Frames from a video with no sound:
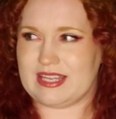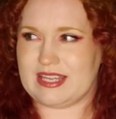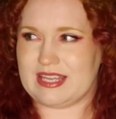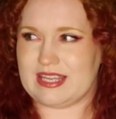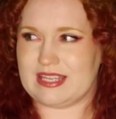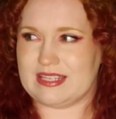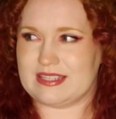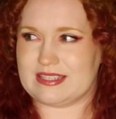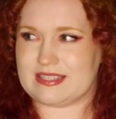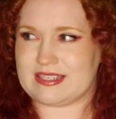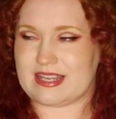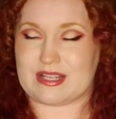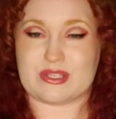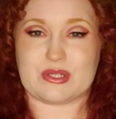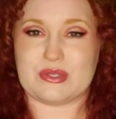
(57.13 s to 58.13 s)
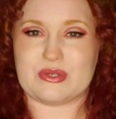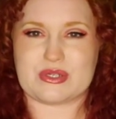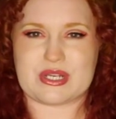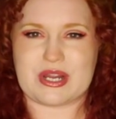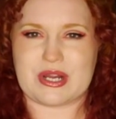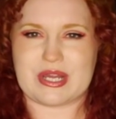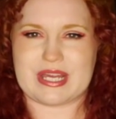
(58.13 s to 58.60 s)
is
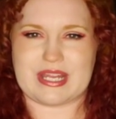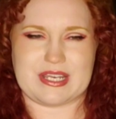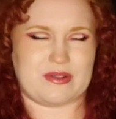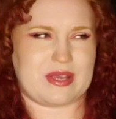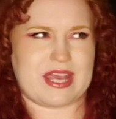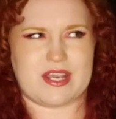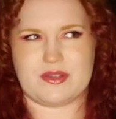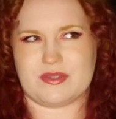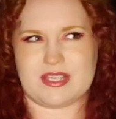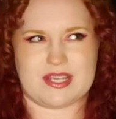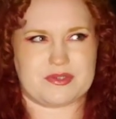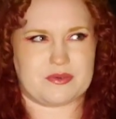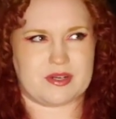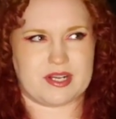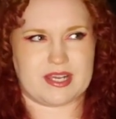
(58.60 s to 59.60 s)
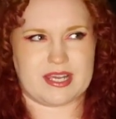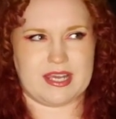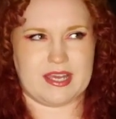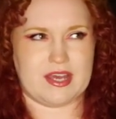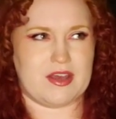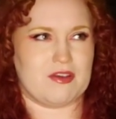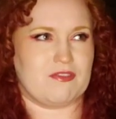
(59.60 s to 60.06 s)
exclusionary and you can't do sex work
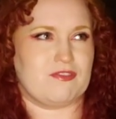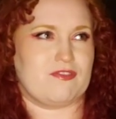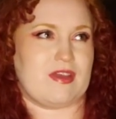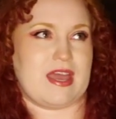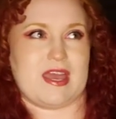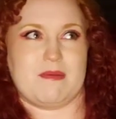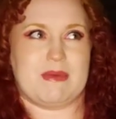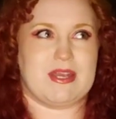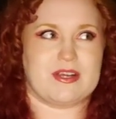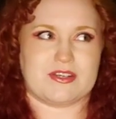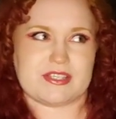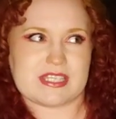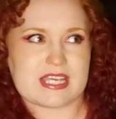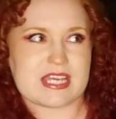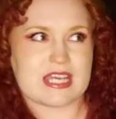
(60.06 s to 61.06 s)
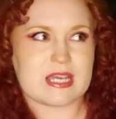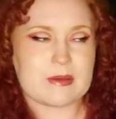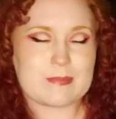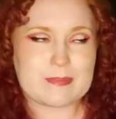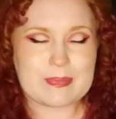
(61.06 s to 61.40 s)
if A, B, or C.